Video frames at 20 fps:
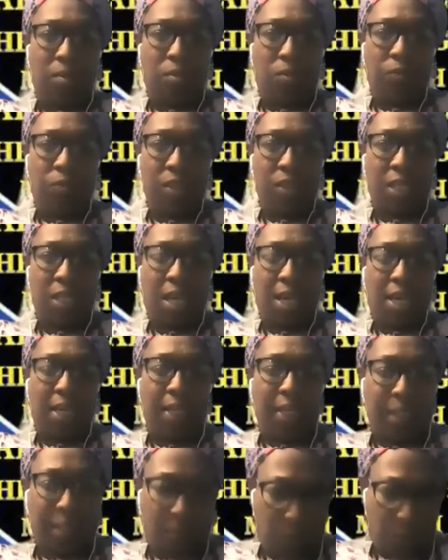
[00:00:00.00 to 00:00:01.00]
reside,
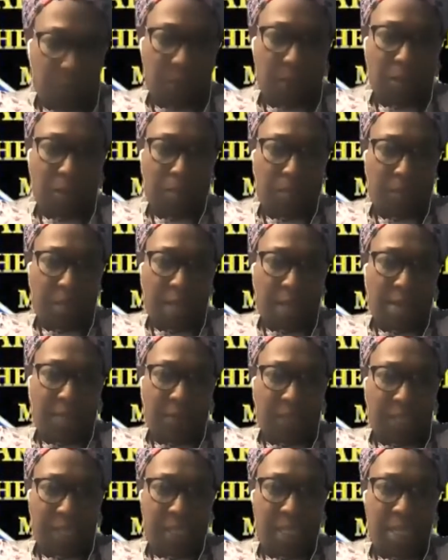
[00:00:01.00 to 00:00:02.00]
and then we were going to
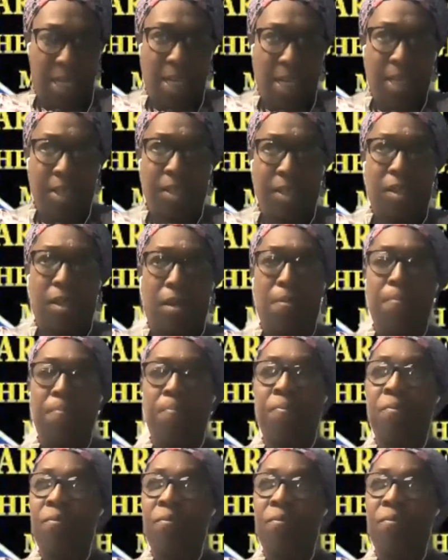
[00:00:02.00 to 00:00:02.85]
navigate some